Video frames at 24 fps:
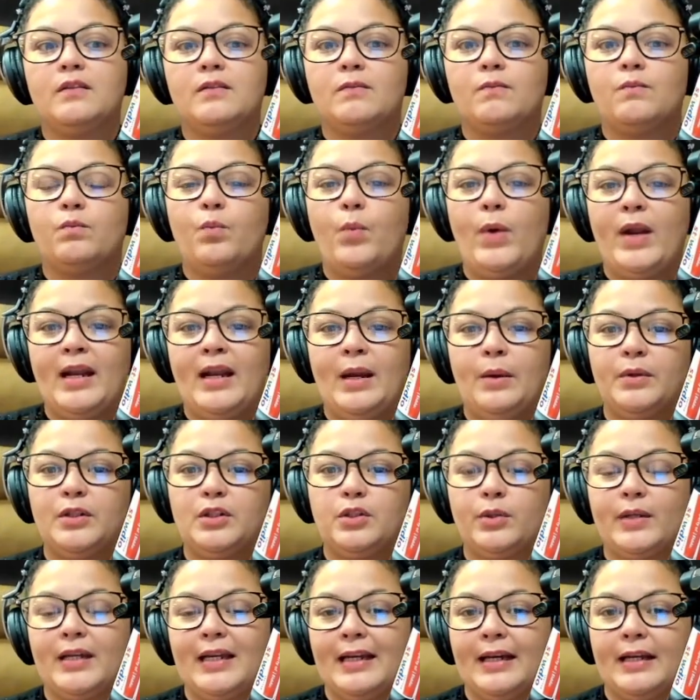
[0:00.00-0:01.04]
when I was
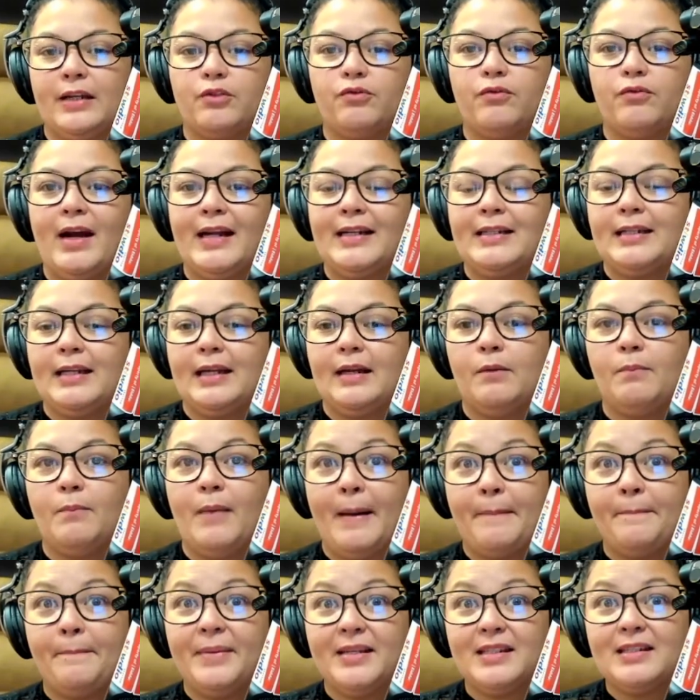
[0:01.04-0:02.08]
looking at
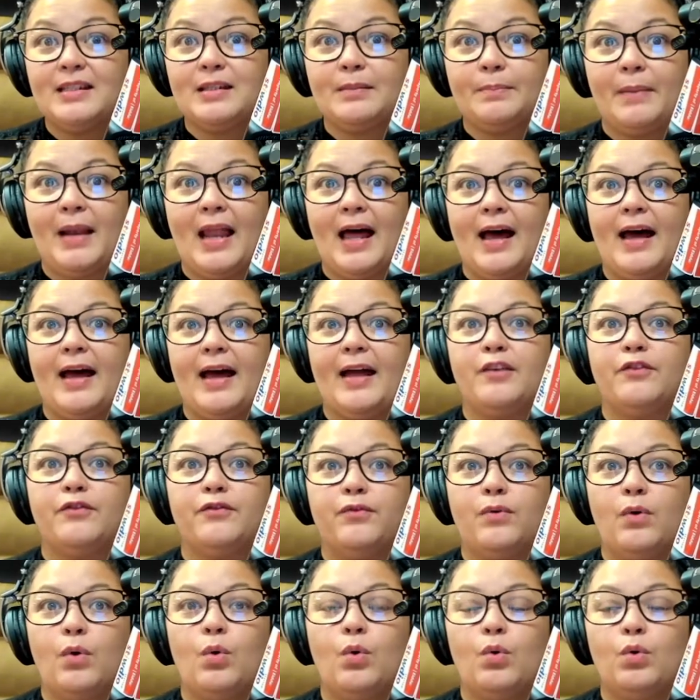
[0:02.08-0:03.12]
my business plan
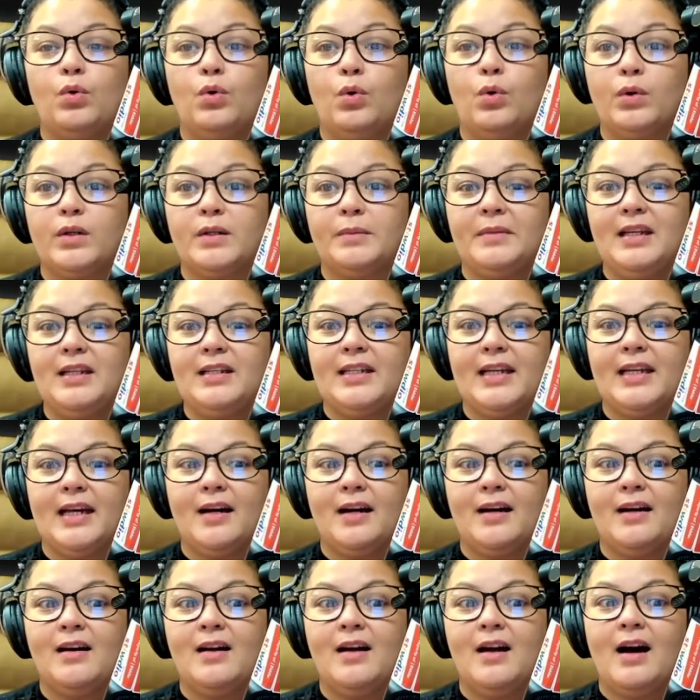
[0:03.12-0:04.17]
for LORNA
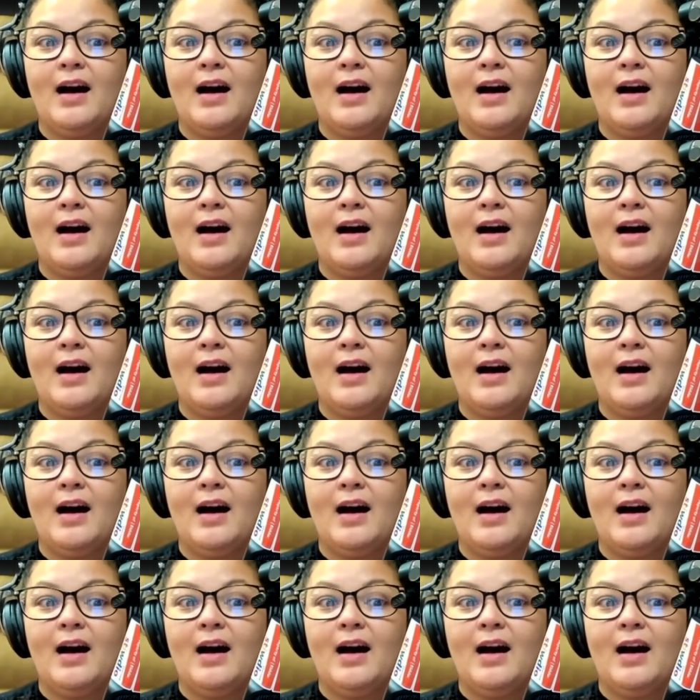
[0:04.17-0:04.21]
Media,